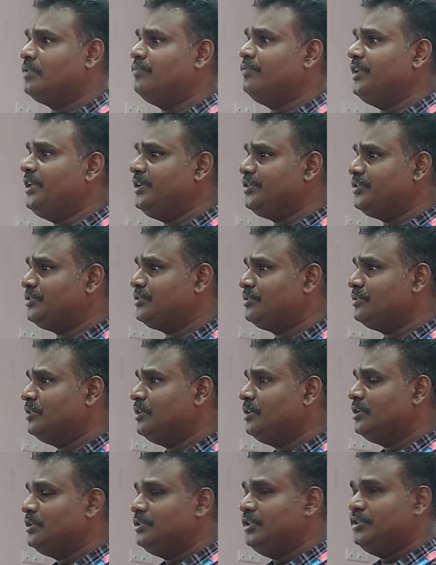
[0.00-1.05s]
the ways.
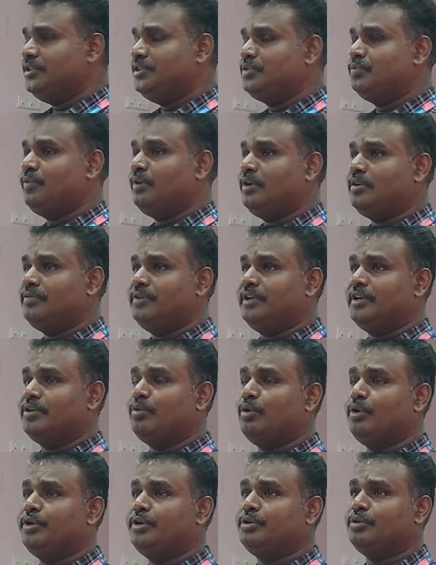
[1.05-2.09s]
This is what we are
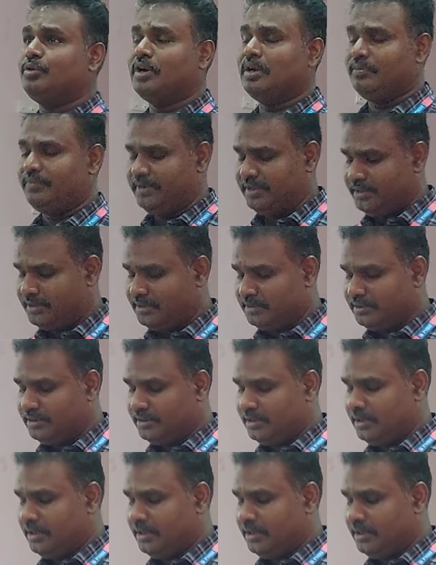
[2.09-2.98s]
going to cover